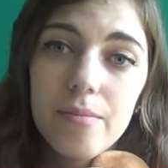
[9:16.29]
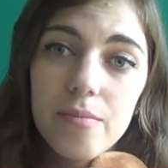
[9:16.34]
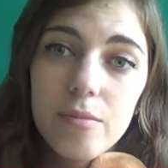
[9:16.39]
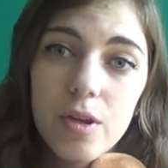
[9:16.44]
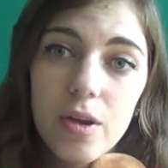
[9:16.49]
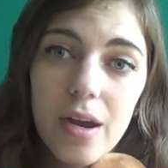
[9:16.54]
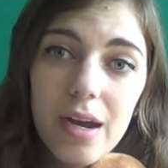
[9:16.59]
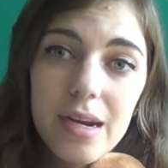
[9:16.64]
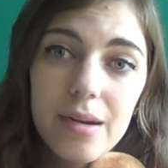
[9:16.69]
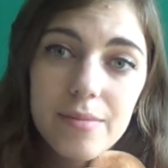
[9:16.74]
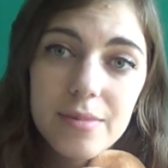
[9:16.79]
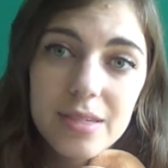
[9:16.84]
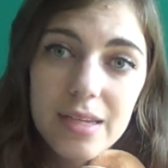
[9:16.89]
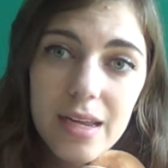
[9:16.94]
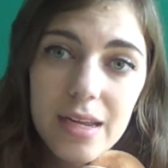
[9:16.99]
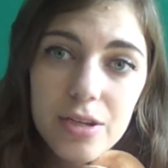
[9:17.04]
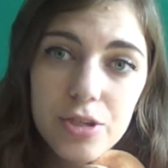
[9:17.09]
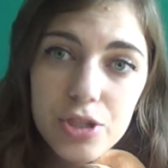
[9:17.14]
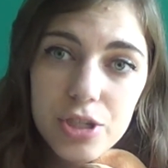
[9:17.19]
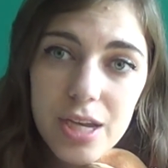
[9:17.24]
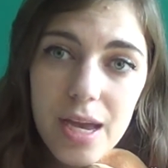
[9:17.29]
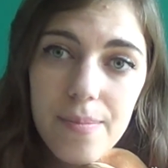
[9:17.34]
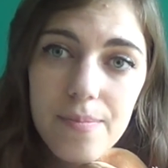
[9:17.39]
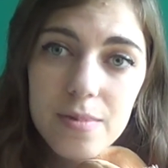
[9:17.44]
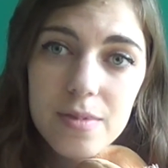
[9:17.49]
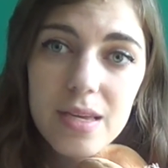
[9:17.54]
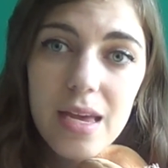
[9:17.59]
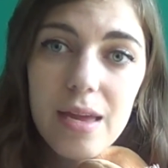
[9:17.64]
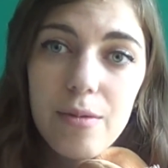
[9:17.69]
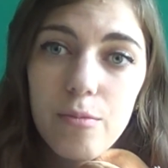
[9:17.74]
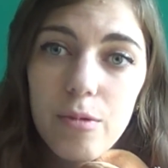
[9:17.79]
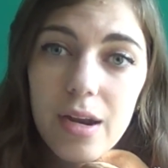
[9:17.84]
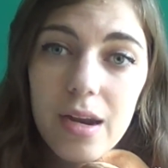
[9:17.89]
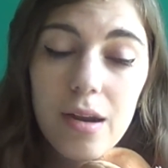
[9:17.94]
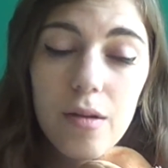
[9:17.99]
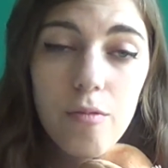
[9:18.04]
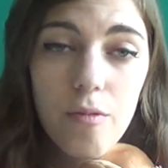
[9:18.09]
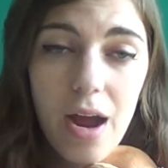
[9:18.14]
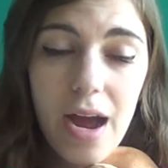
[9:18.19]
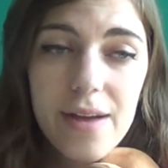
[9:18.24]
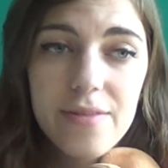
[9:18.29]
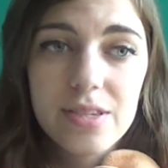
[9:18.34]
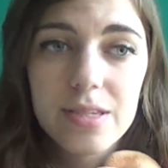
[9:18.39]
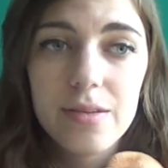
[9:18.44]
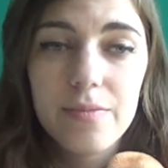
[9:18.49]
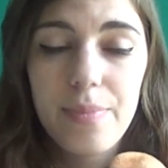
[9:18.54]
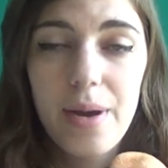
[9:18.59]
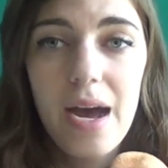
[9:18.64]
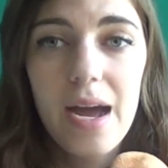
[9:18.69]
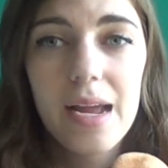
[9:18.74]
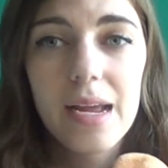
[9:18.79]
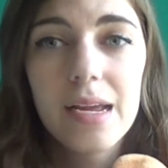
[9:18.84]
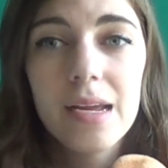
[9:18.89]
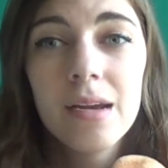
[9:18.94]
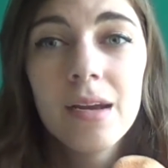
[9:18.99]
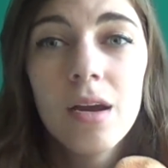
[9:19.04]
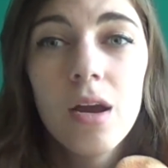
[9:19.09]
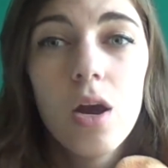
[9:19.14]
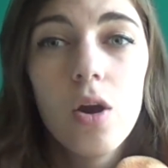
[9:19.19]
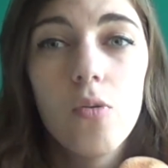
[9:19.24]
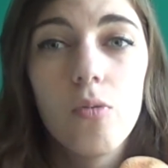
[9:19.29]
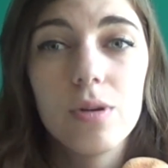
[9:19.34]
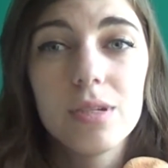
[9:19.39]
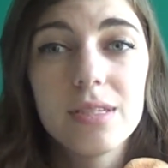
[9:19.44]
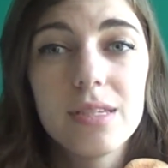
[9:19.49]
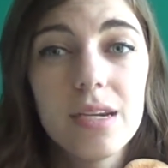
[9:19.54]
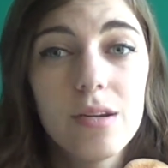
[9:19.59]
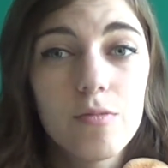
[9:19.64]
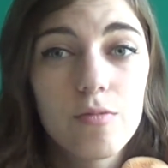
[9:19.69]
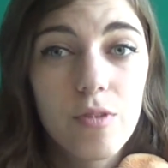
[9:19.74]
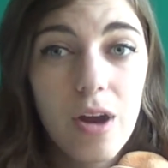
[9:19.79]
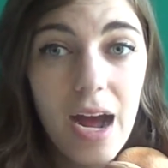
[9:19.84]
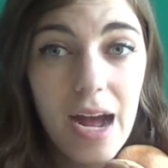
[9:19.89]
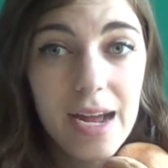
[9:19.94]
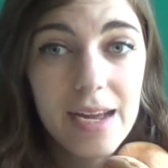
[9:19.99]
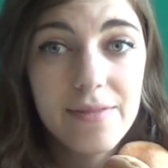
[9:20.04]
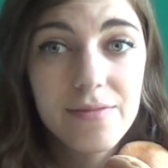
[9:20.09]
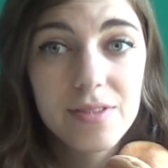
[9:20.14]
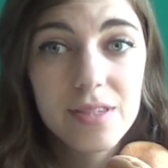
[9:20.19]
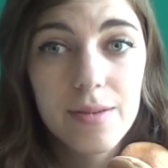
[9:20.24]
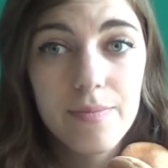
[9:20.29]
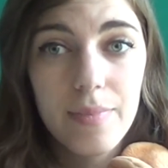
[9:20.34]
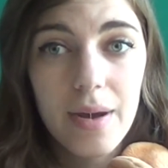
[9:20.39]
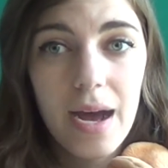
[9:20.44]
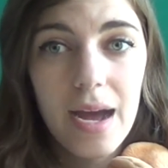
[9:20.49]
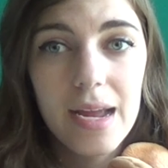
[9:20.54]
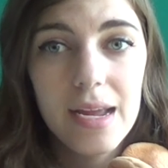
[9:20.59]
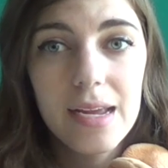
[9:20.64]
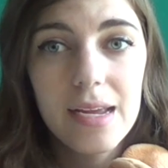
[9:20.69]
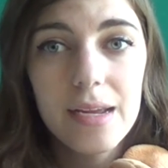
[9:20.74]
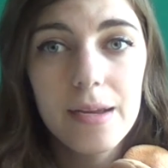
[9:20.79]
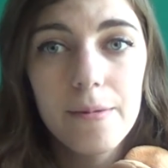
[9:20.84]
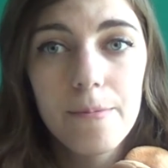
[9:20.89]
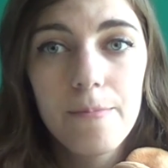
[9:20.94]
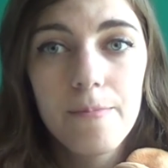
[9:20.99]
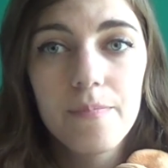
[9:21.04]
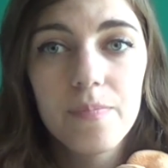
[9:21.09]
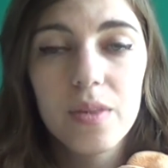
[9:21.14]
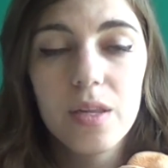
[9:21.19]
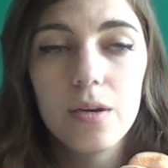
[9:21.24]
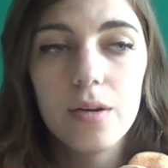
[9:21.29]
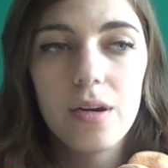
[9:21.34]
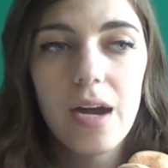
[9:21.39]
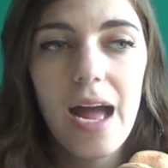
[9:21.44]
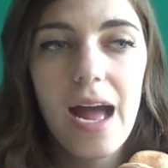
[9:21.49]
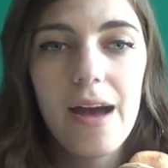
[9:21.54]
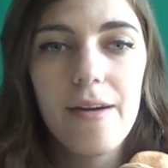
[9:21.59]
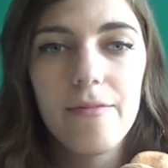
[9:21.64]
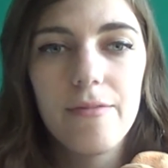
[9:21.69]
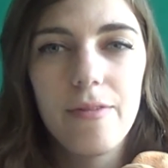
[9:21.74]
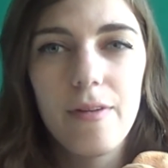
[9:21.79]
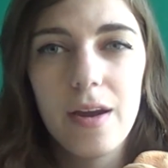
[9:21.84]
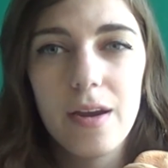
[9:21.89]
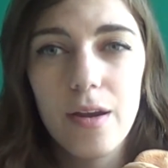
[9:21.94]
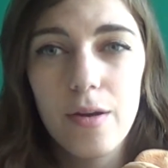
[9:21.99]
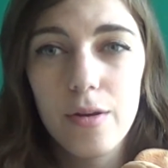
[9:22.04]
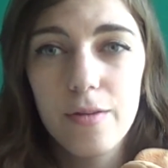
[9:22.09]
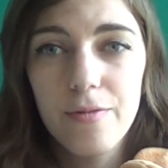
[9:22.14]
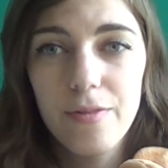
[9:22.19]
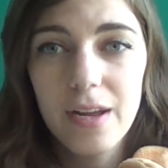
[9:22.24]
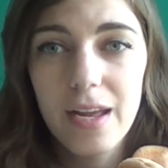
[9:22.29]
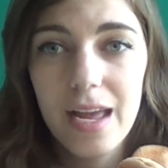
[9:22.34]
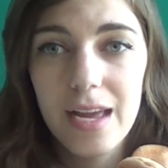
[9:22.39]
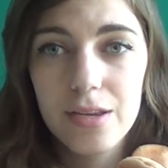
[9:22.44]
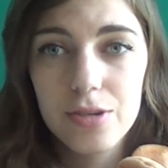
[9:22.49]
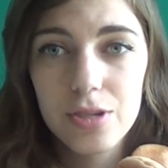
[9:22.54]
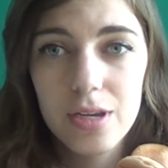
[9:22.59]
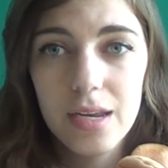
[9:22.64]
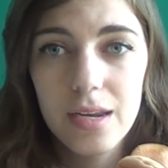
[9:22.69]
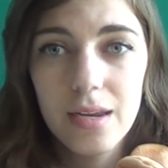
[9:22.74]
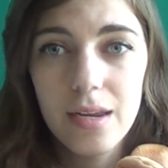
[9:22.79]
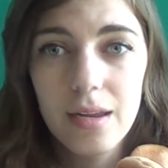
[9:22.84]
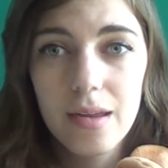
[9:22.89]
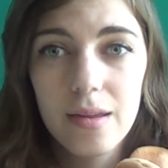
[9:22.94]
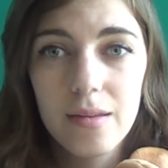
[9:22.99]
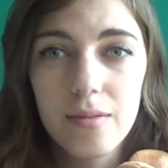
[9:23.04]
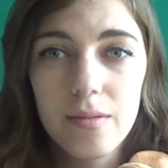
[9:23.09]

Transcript: your item is getting shipped, and when it arrives to Buyee. Once it arrives to Buyee, you'll have a notification.